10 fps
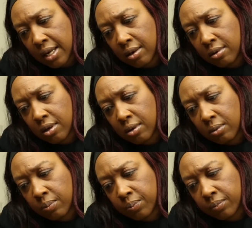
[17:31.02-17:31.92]
I don't
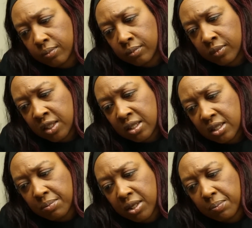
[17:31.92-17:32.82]
know.
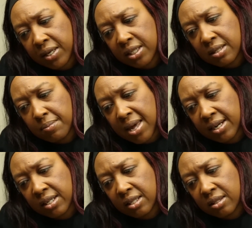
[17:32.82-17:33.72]
Simply place the
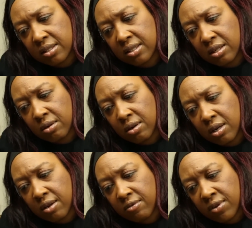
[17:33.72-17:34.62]
magnet in the center
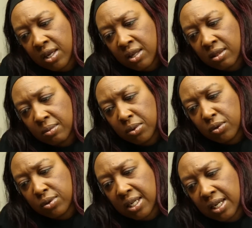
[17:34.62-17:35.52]
of the
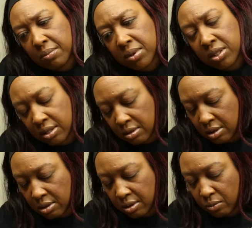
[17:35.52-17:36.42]
mutating
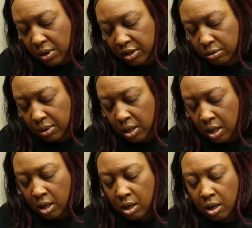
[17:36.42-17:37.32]
material and watch what...
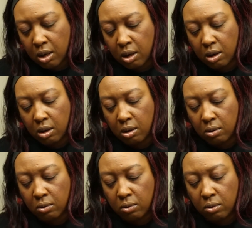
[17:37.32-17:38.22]

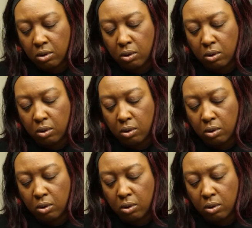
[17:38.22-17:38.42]
Oh.